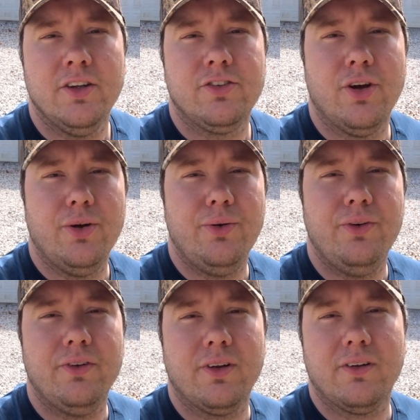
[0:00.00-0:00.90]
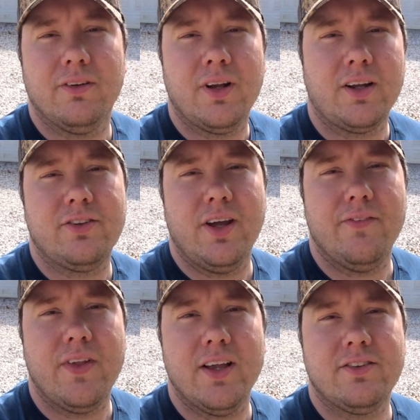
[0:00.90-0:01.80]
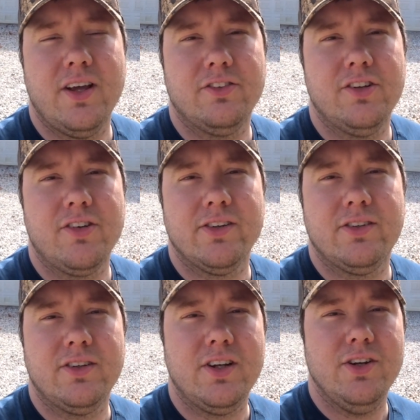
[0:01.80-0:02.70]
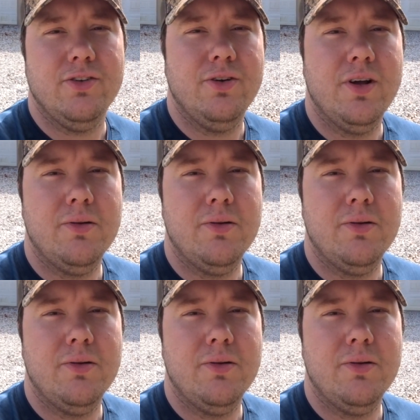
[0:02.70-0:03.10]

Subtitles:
So like I say, if that sounds interesting to you,